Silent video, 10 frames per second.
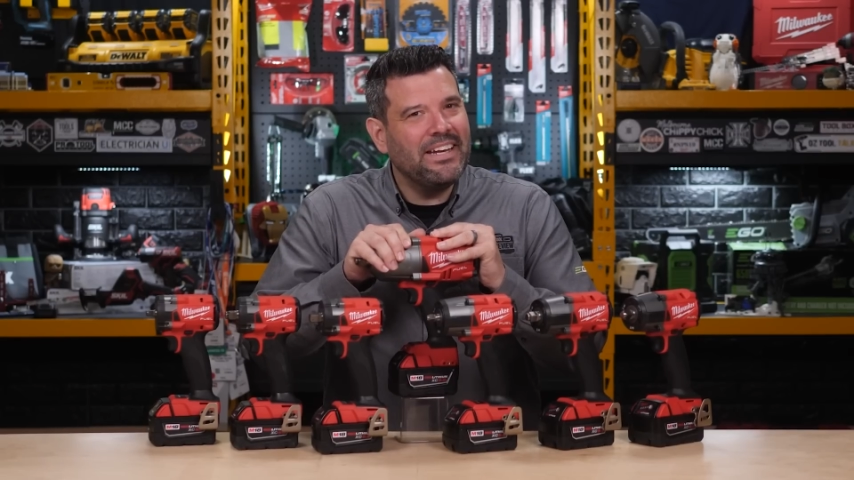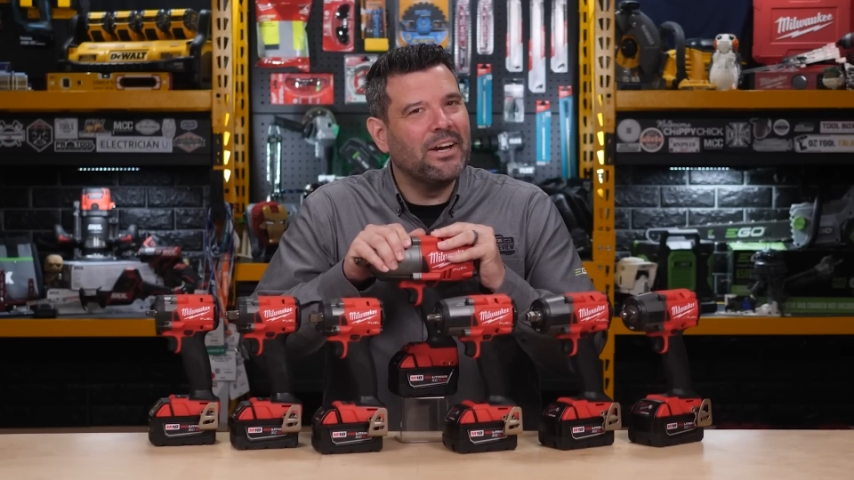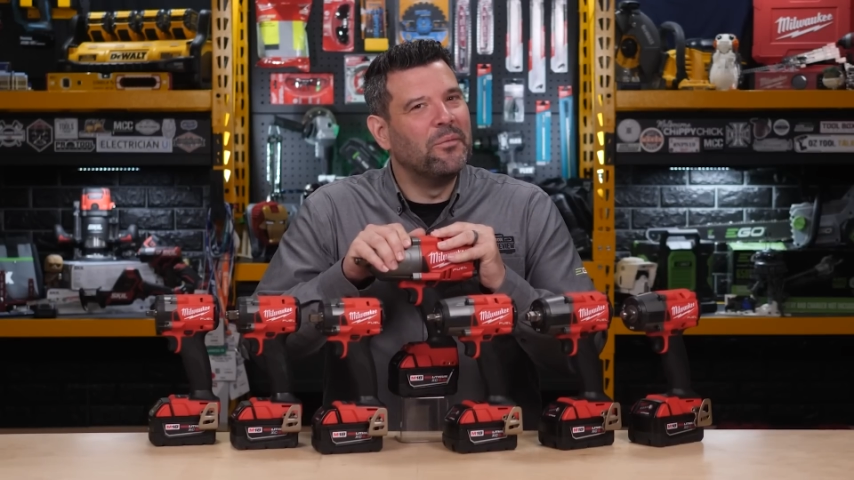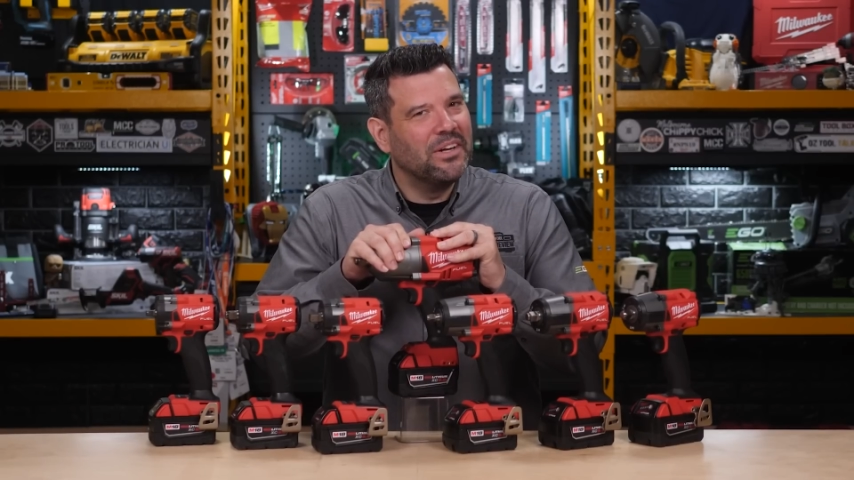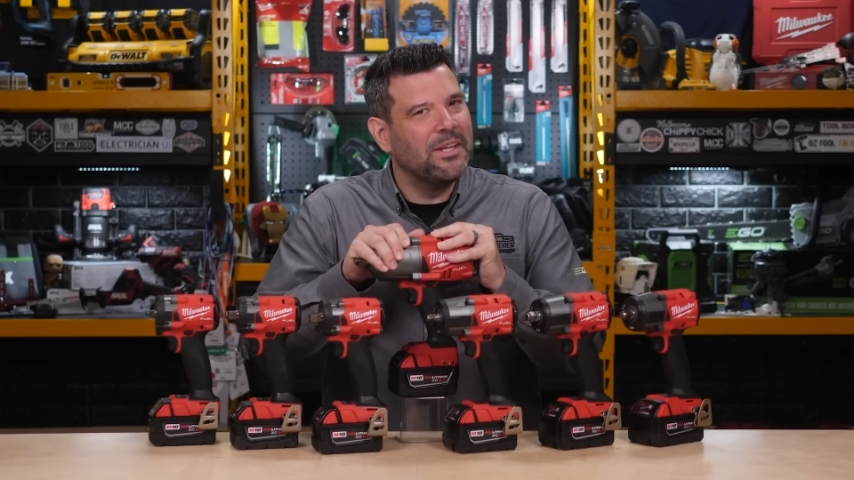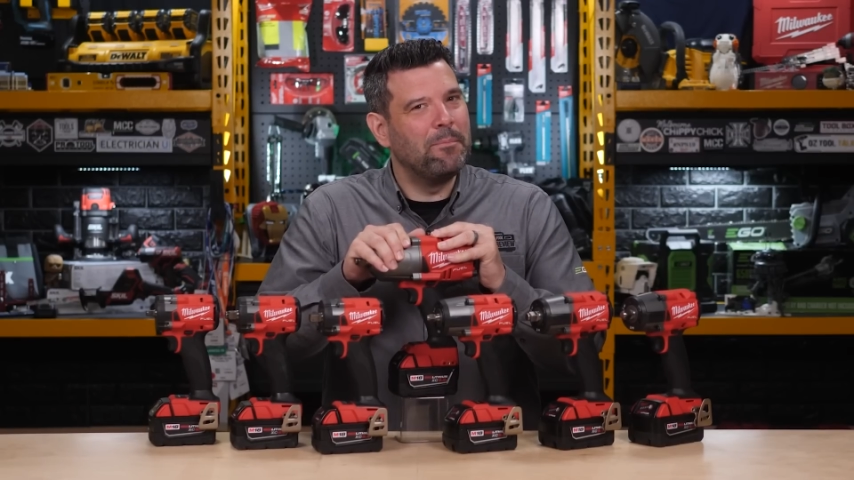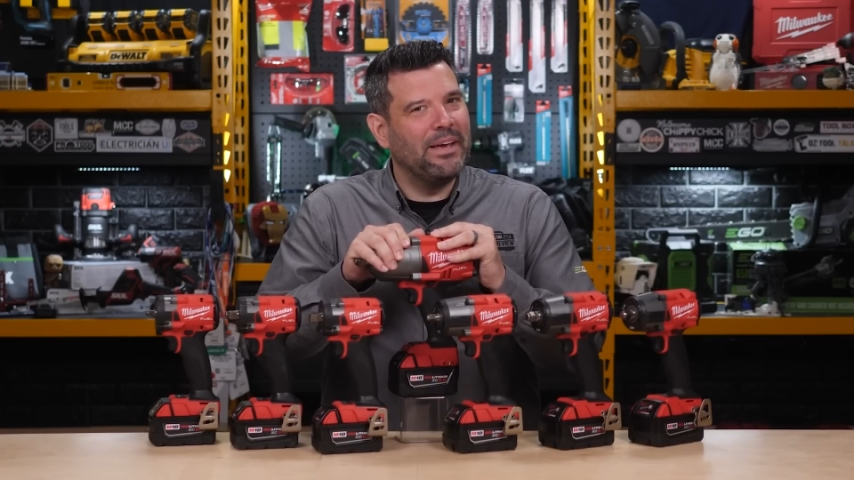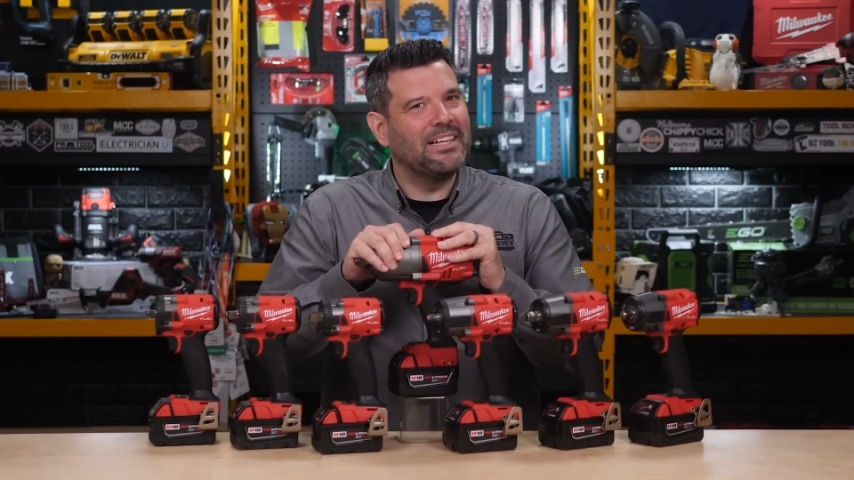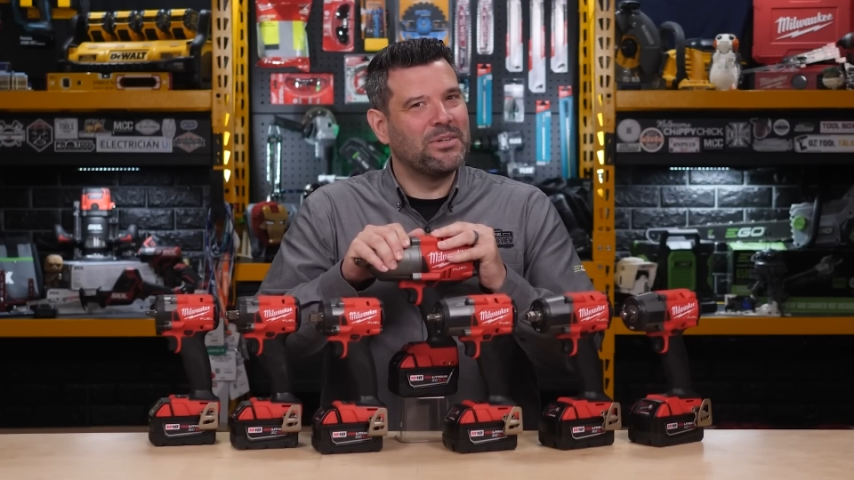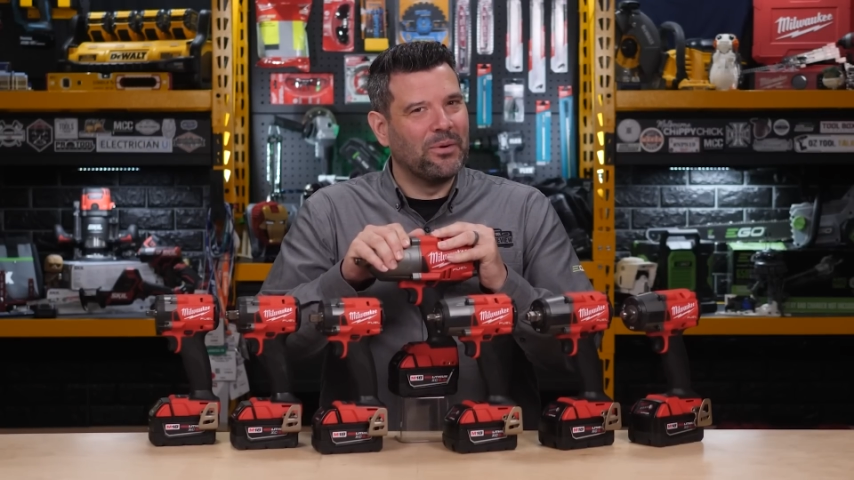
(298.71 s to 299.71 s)
need a really
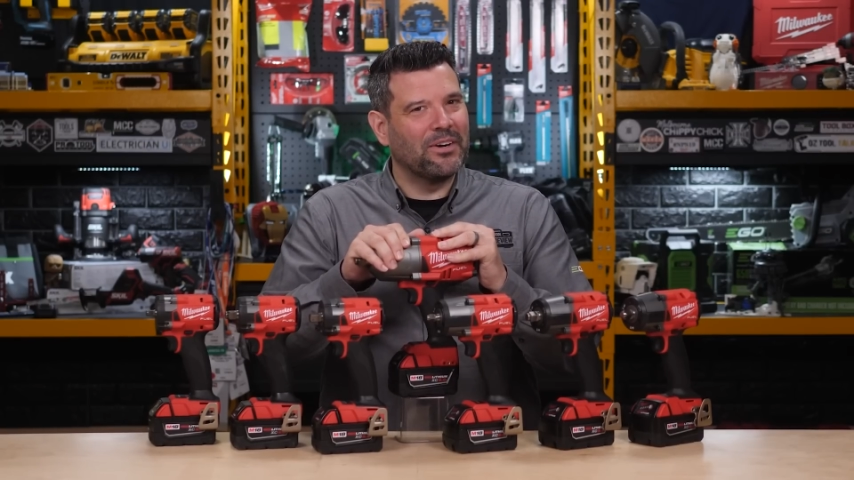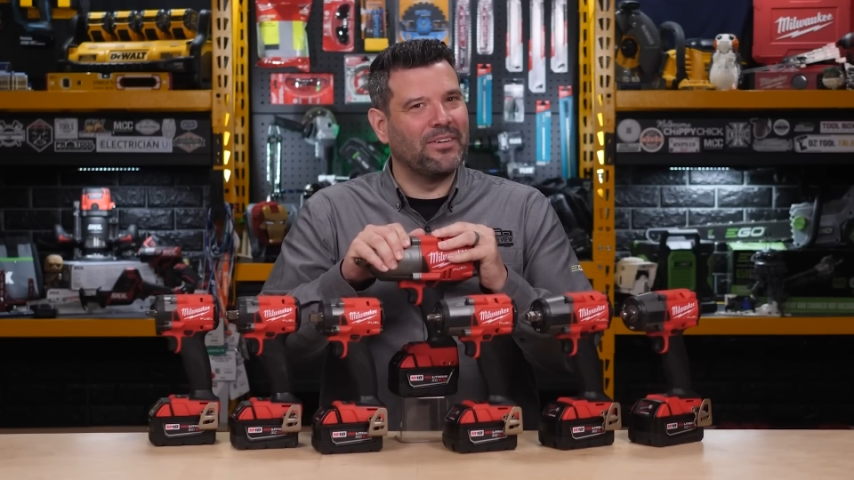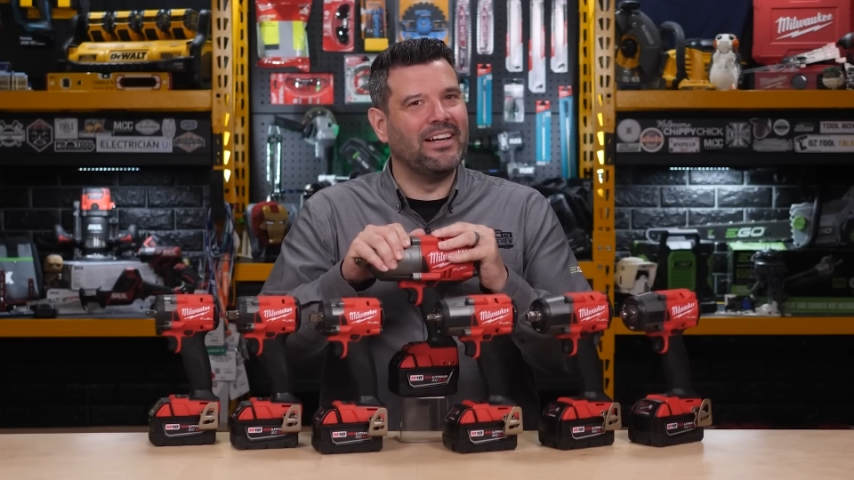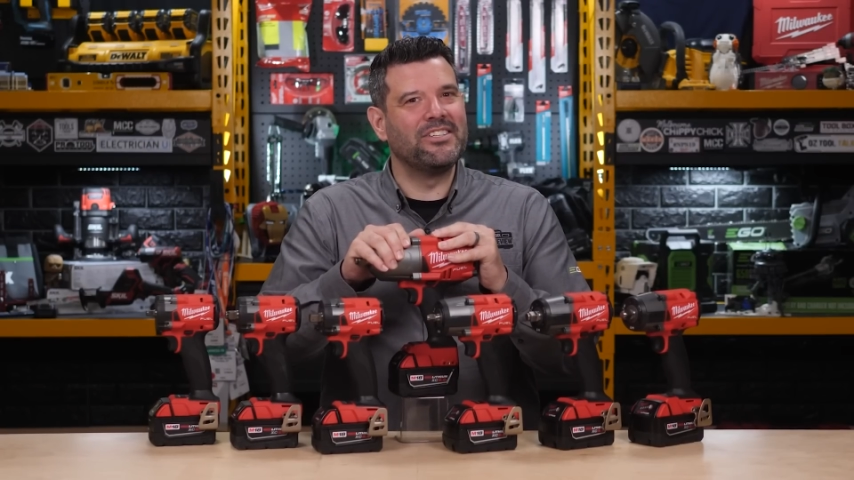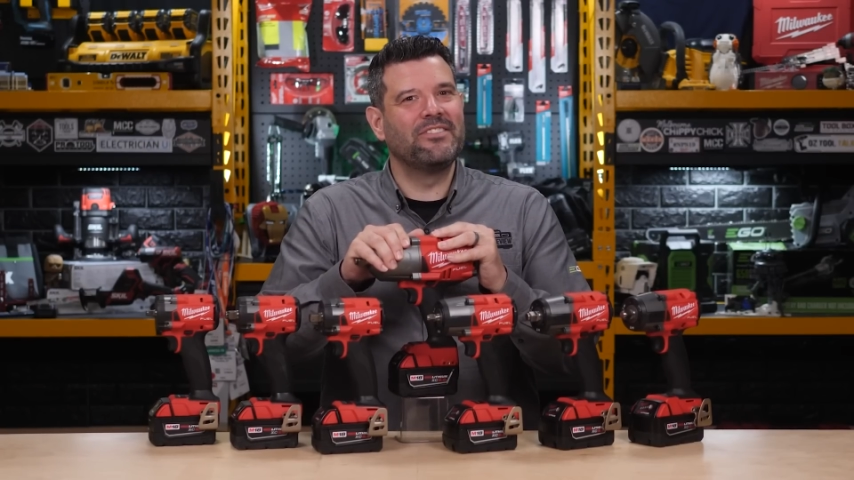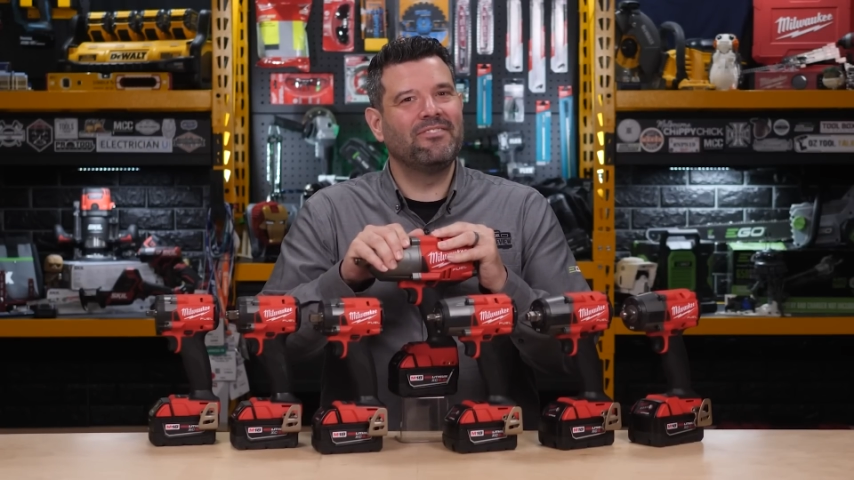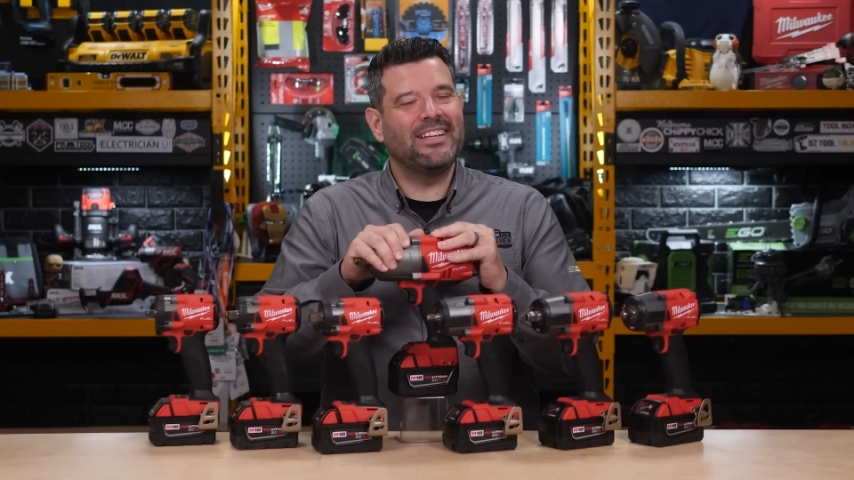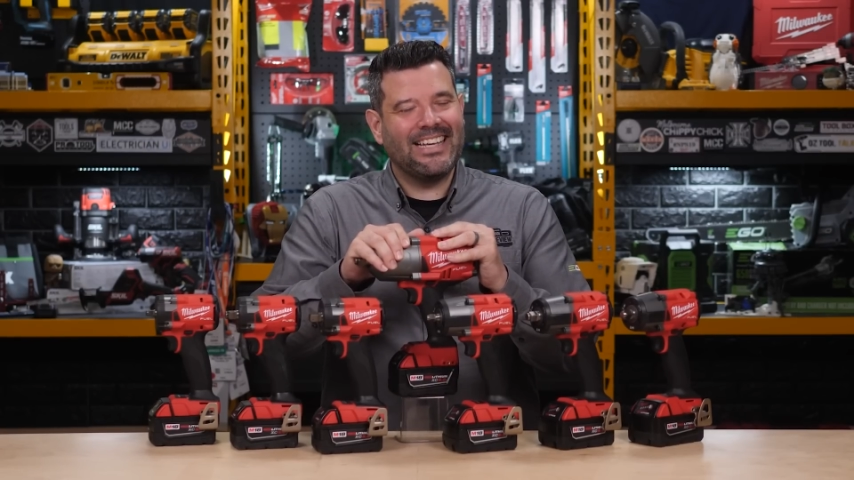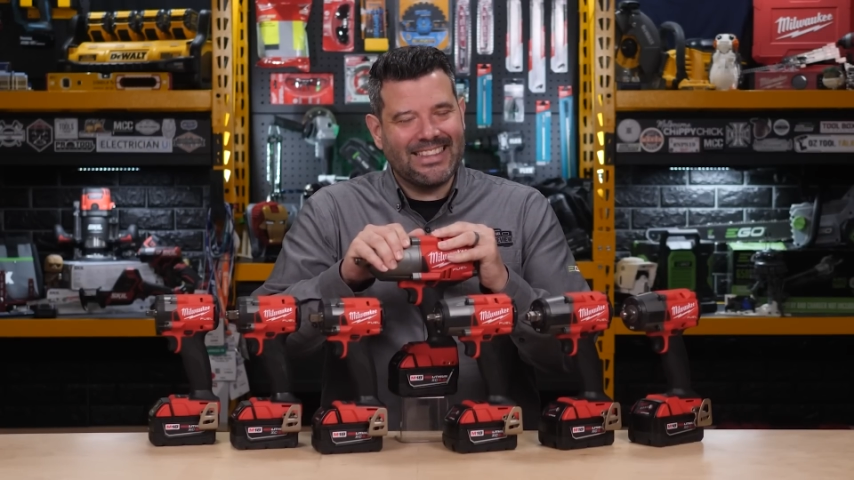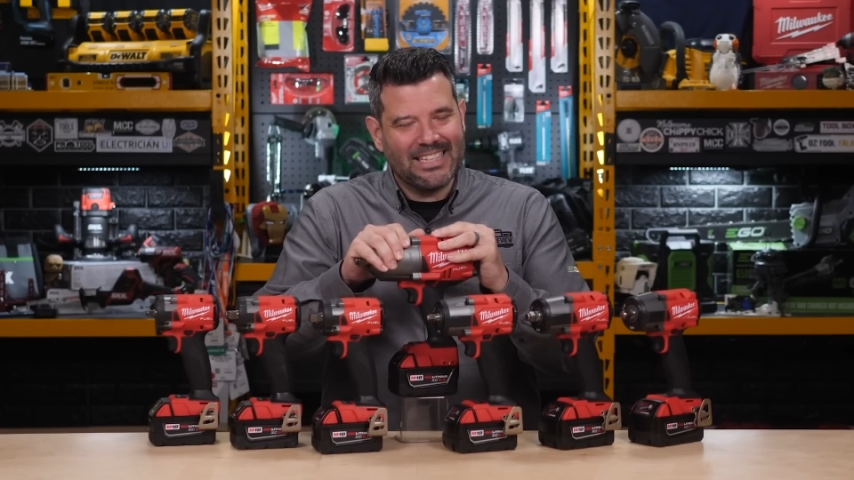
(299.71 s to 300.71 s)
big torque wrench
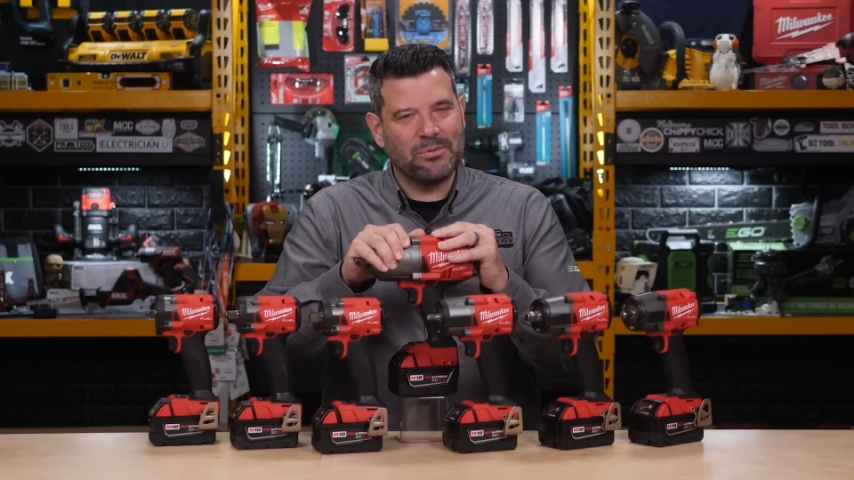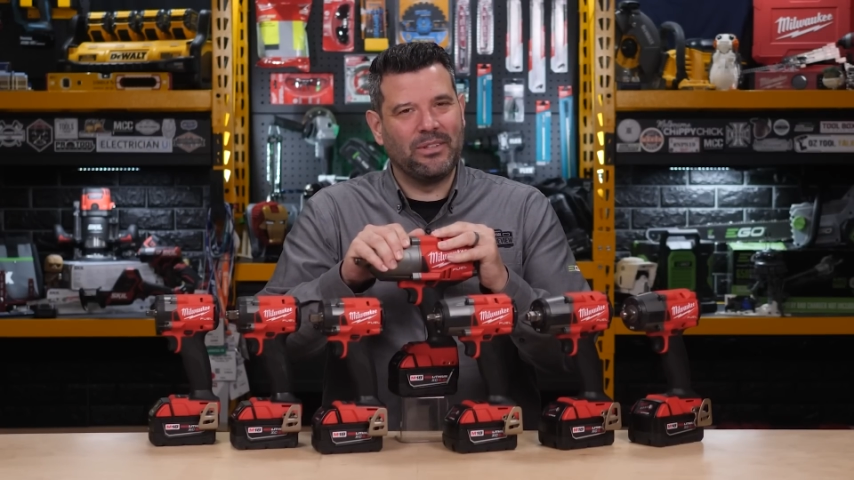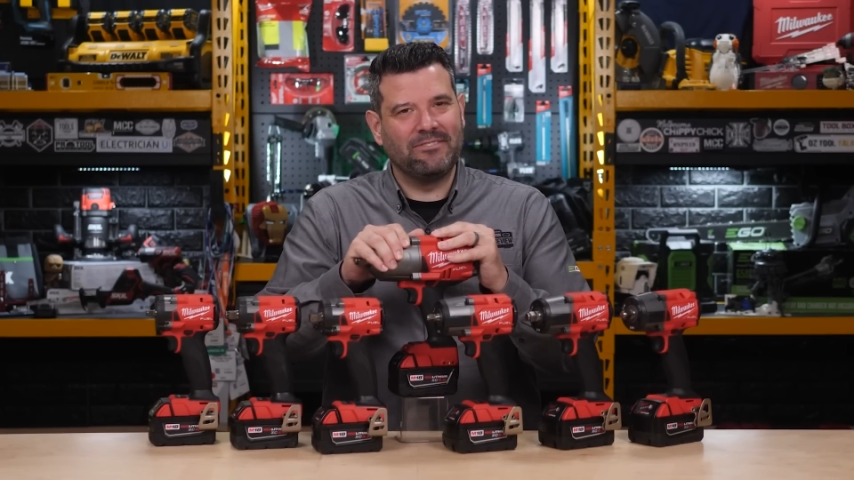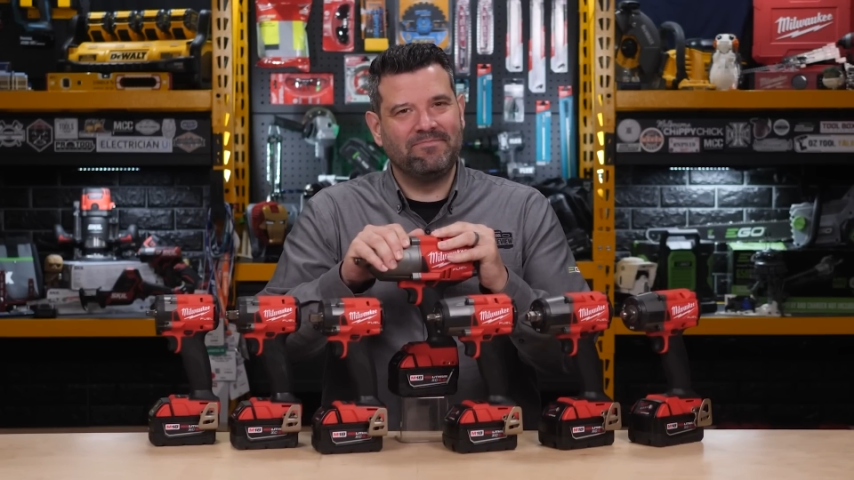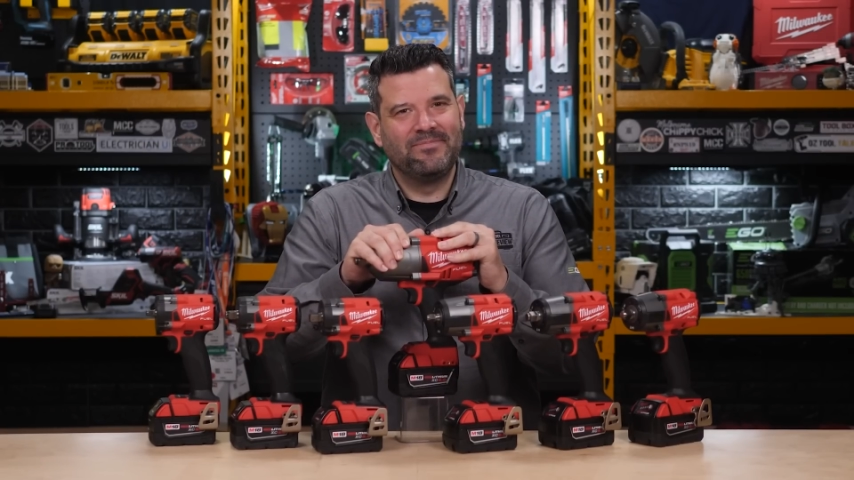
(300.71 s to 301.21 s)
like this one.